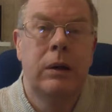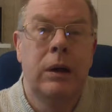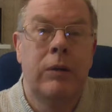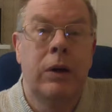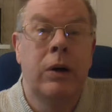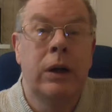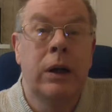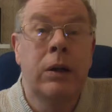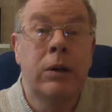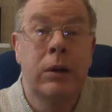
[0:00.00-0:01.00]
Have we got
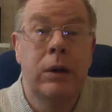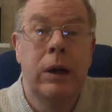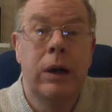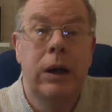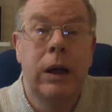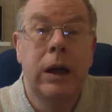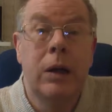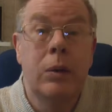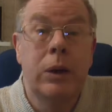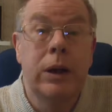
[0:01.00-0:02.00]
that?
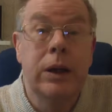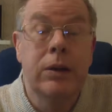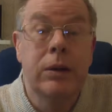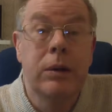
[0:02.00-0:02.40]
Deal with it.